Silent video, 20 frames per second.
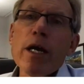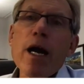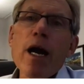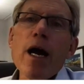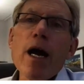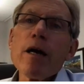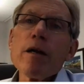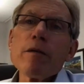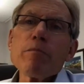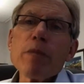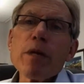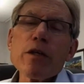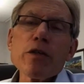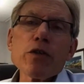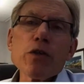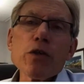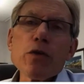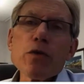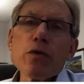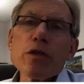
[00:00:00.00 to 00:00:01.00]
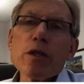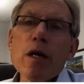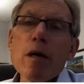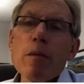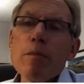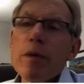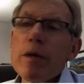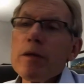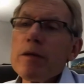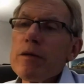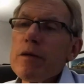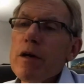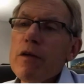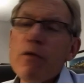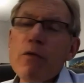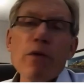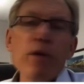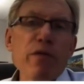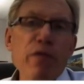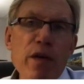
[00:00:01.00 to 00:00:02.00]
on, mixed use up at
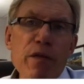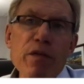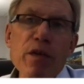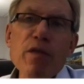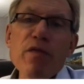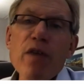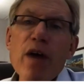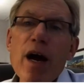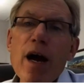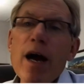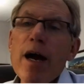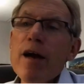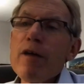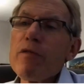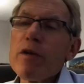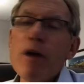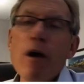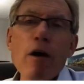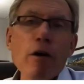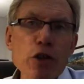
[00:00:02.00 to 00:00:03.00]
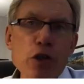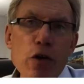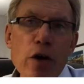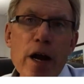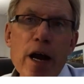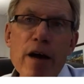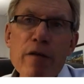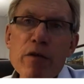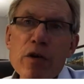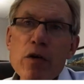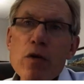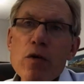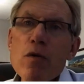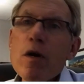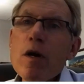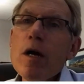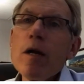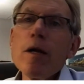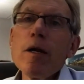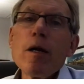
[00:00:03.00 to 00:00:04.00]
355 and Archer Avenue.
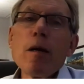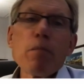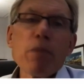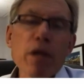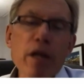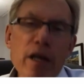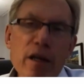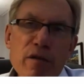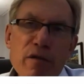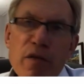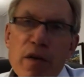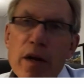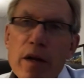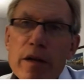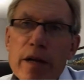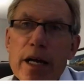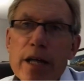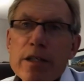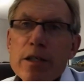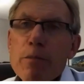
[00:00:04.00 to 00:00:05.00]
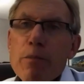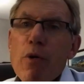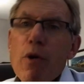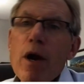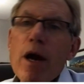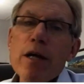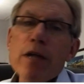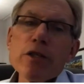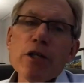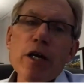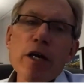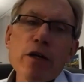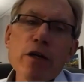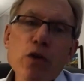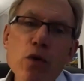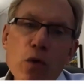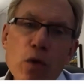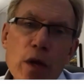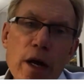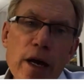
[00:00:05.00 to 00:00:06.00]
Plainfield has a project.
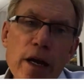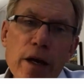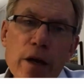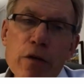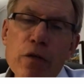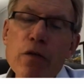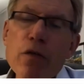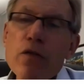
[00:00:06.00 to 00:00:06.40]
New Lenox